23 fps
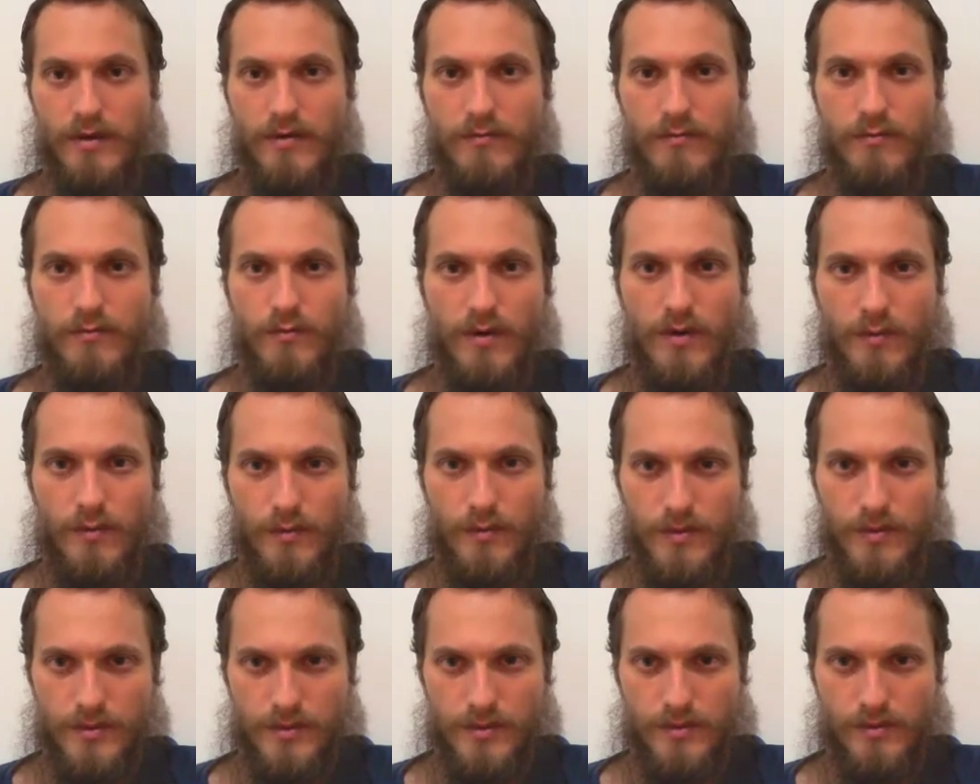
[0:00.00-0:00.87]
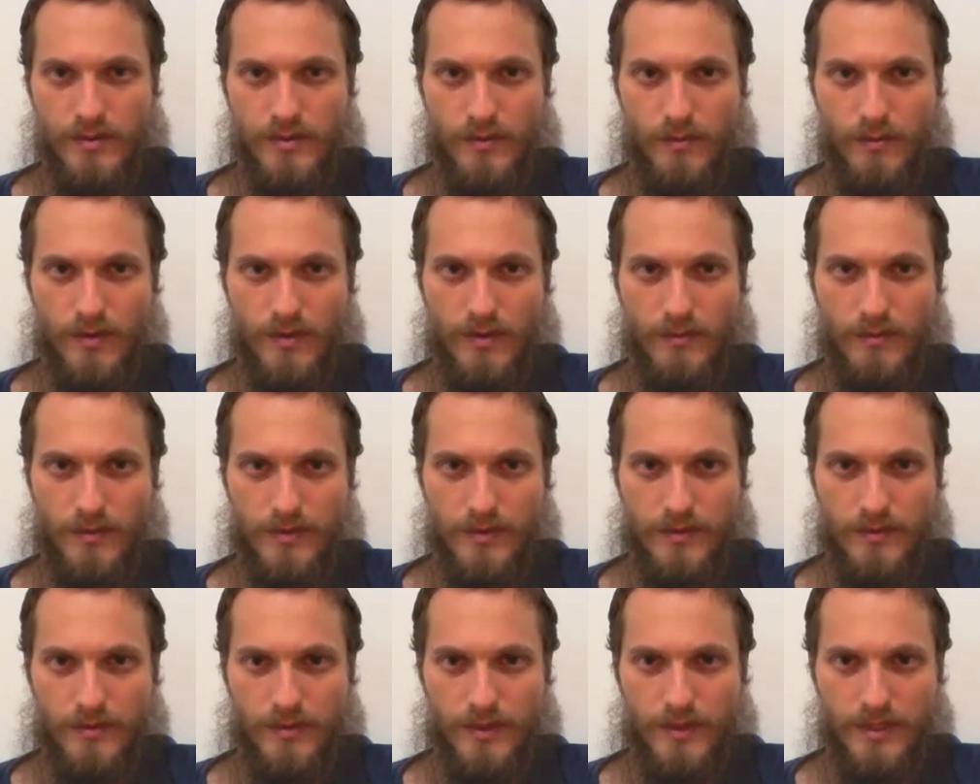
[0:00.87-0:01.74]
of what we're doing when we're
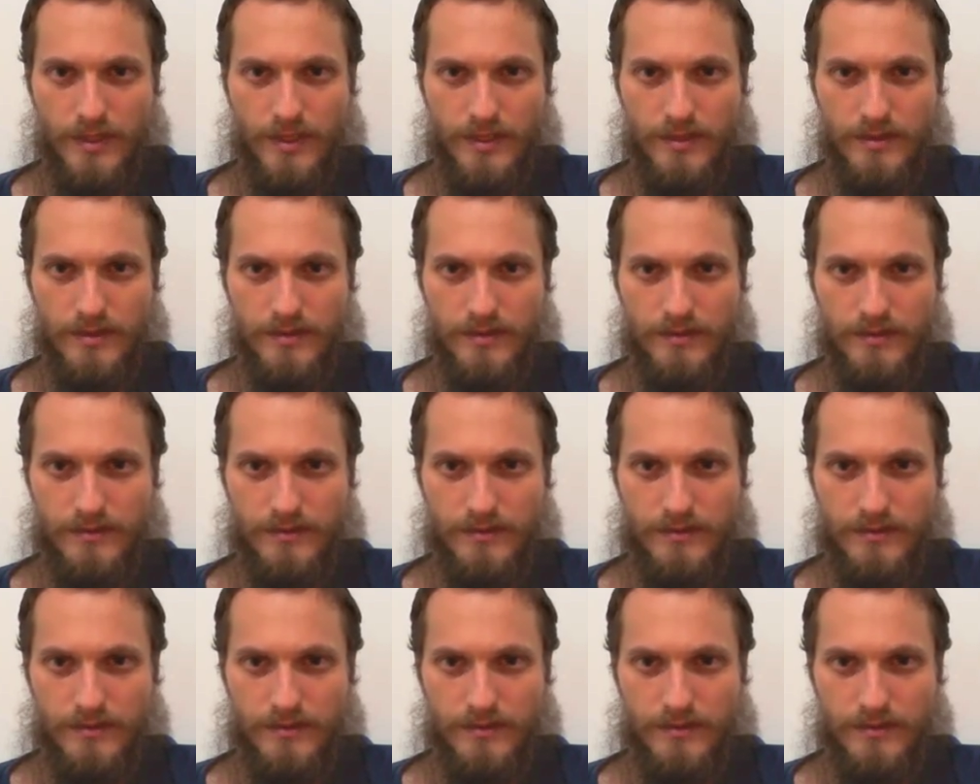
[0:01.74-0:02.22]
doing it.